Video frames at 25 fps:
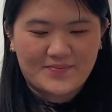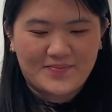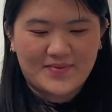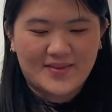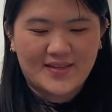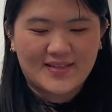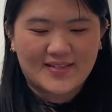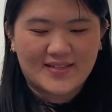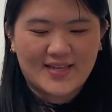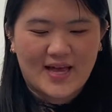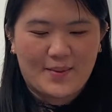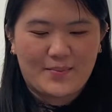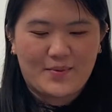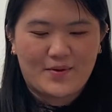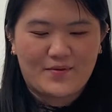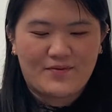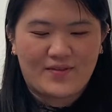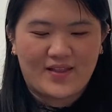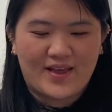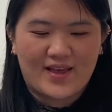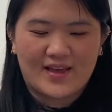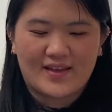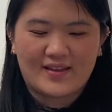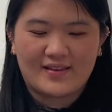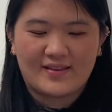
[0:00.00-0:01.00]
these type of
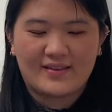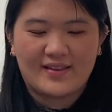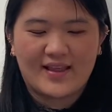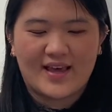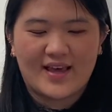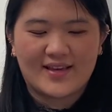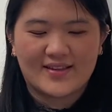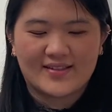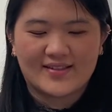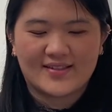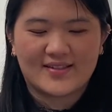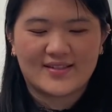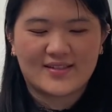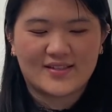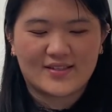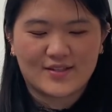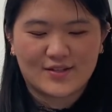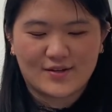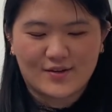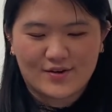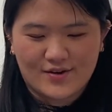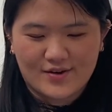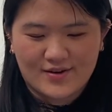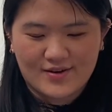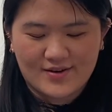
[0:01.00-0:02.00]
like lace
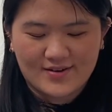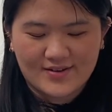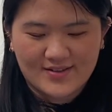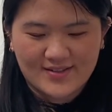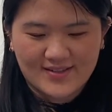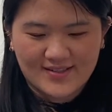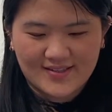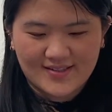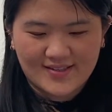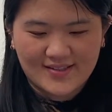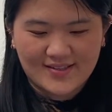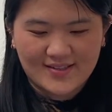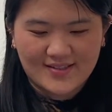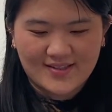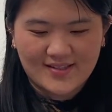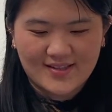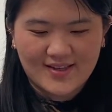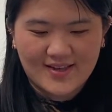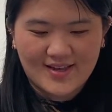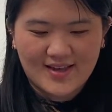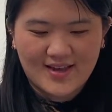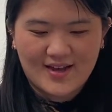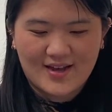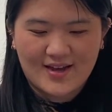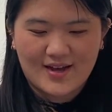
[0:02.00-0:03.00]
skirts
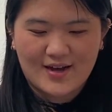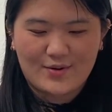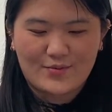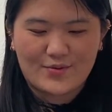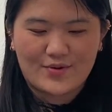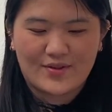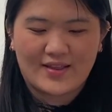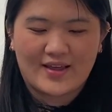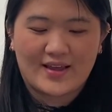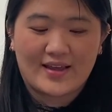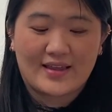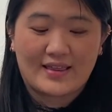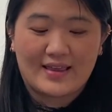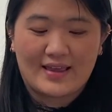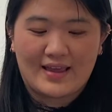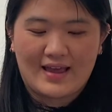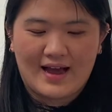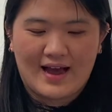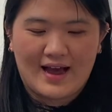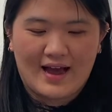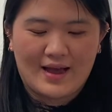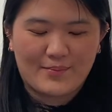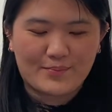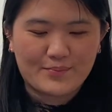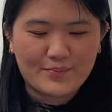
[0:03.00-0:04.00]
with like
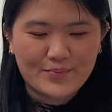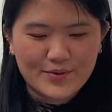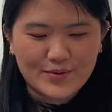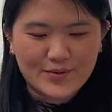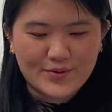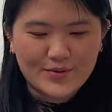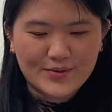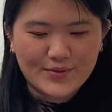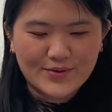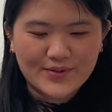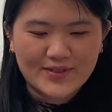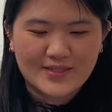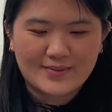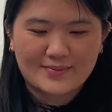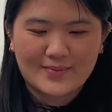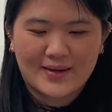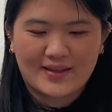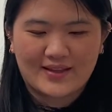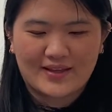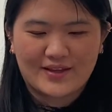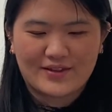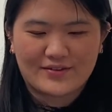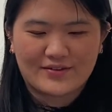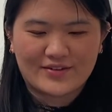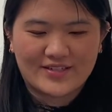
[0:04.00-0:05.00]
knee-high boots and my
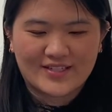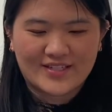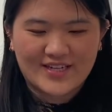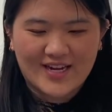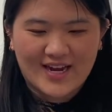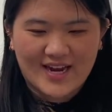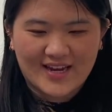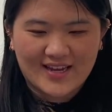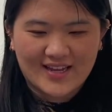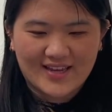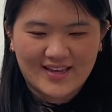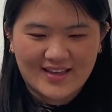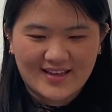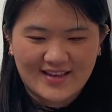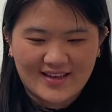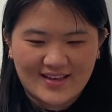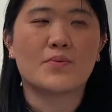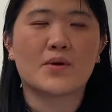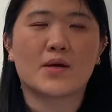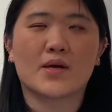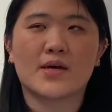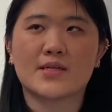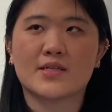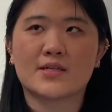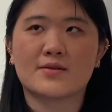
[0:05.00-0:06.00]
leather jacket.
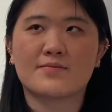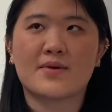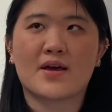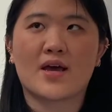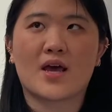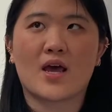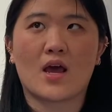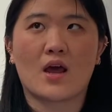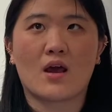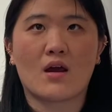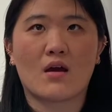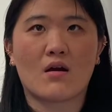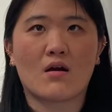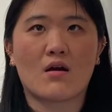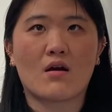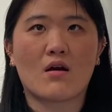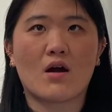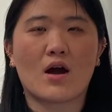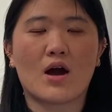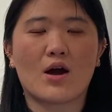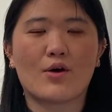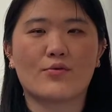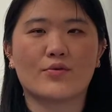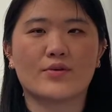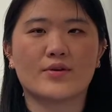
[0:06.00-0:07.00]
Because of my hair,
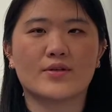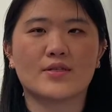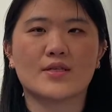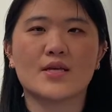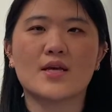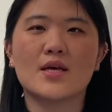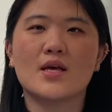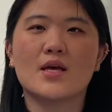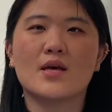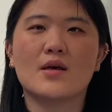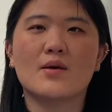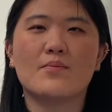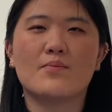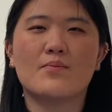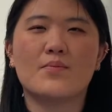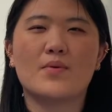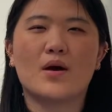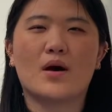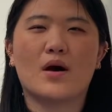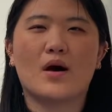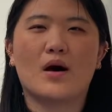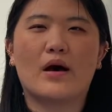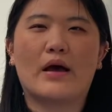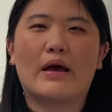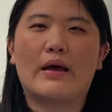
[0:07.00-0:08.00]
I was
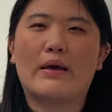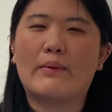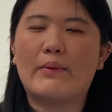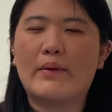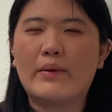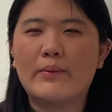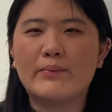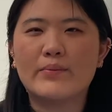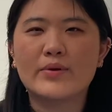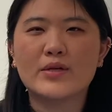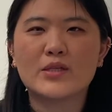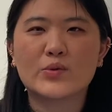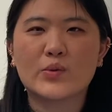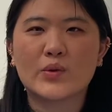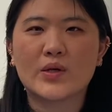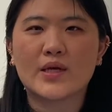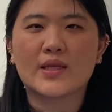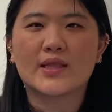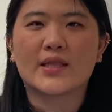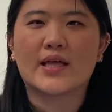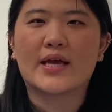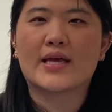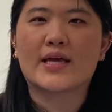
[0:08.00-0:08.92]
in between